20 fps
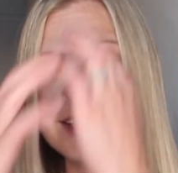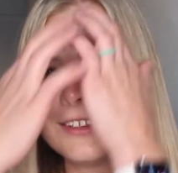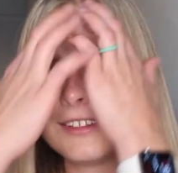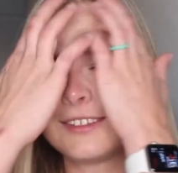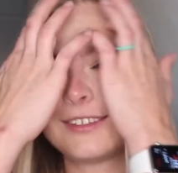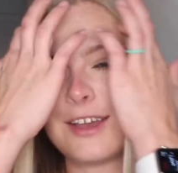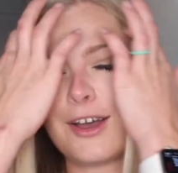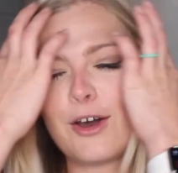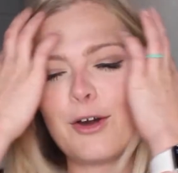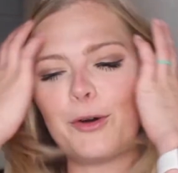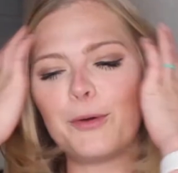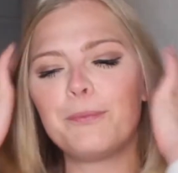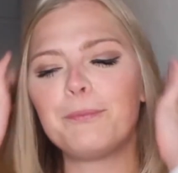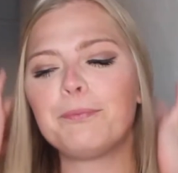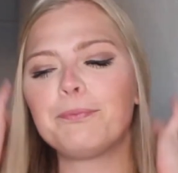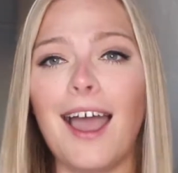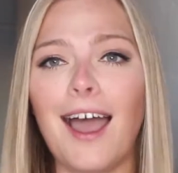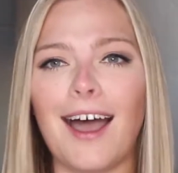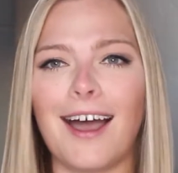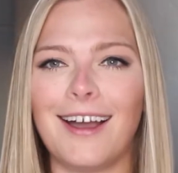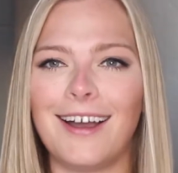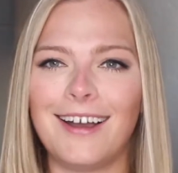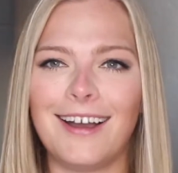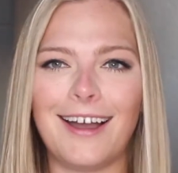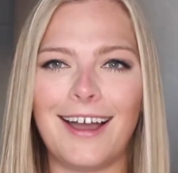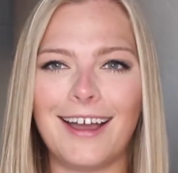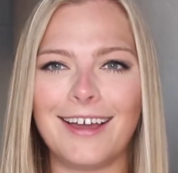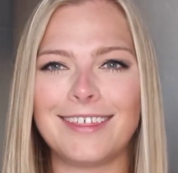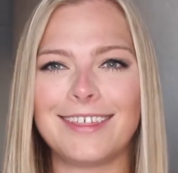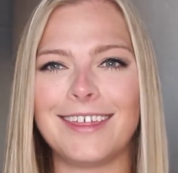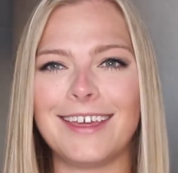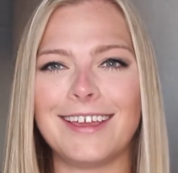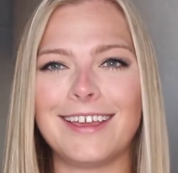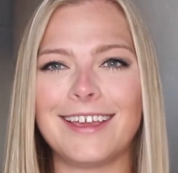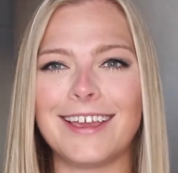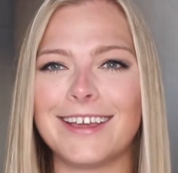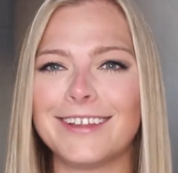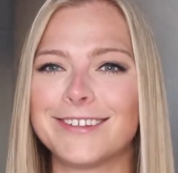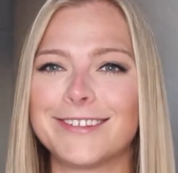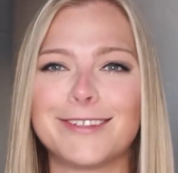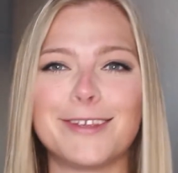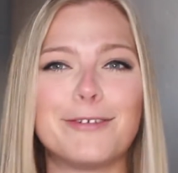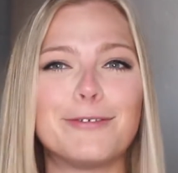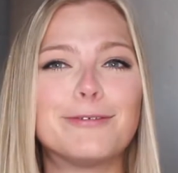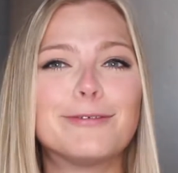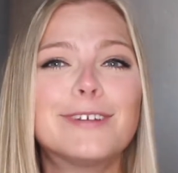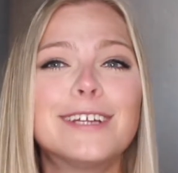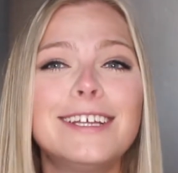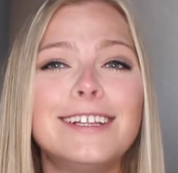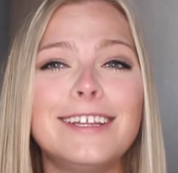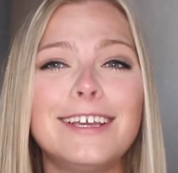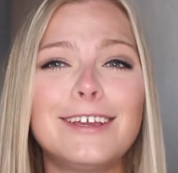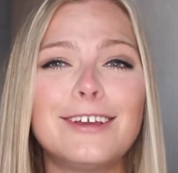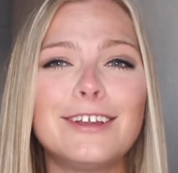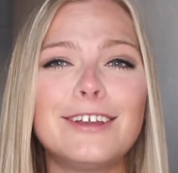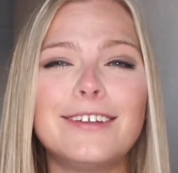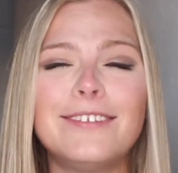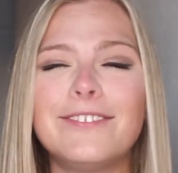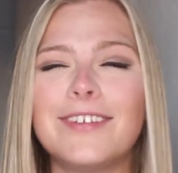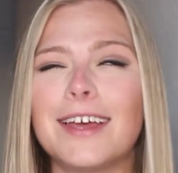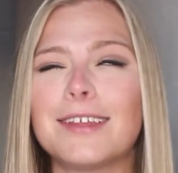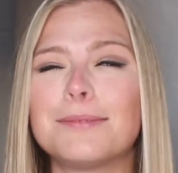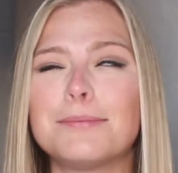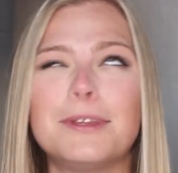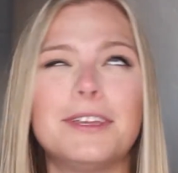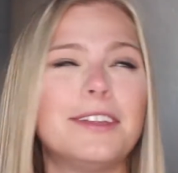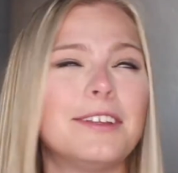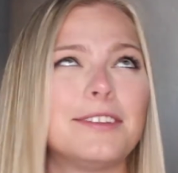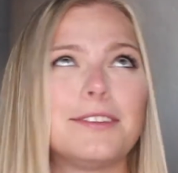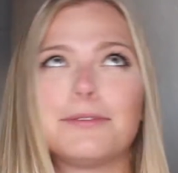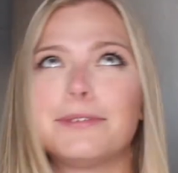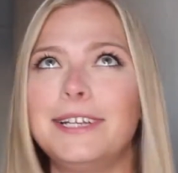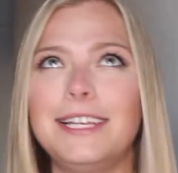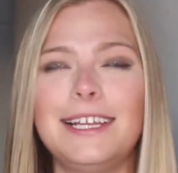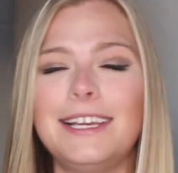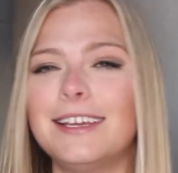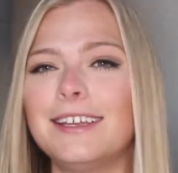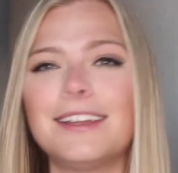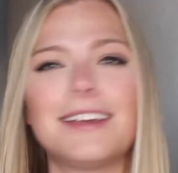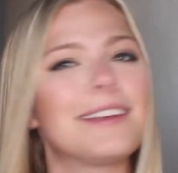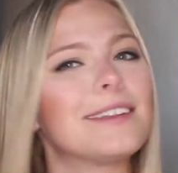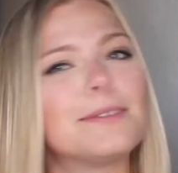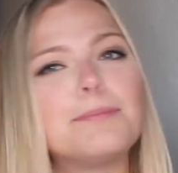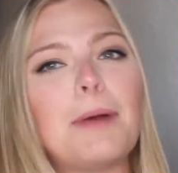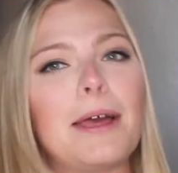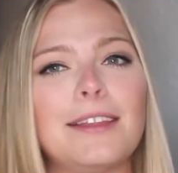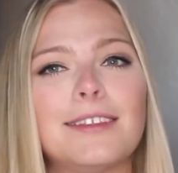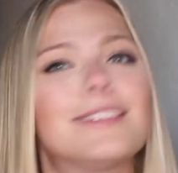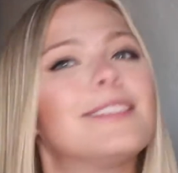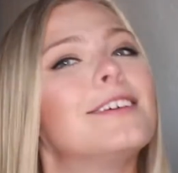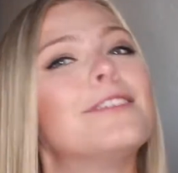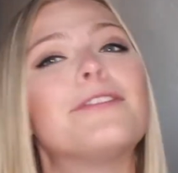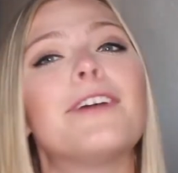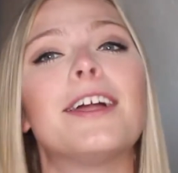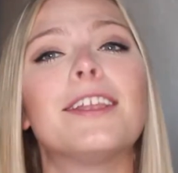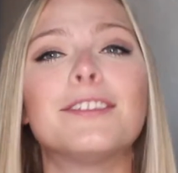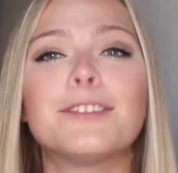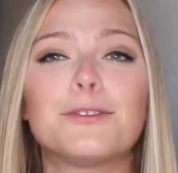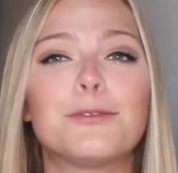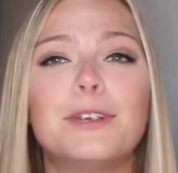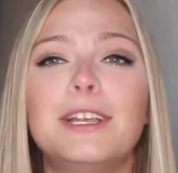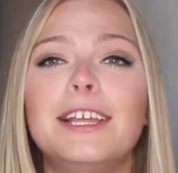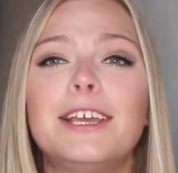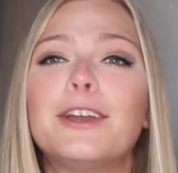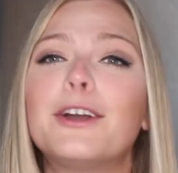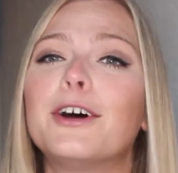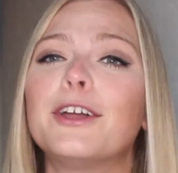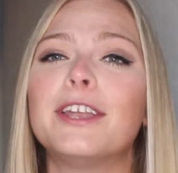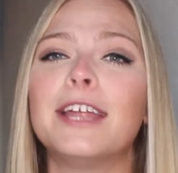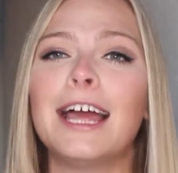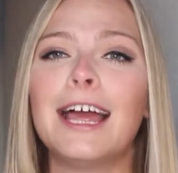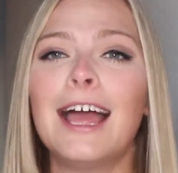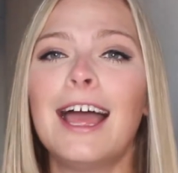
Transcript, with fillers: so yeah I think it's a really good investment it's really inexpensive and it's really good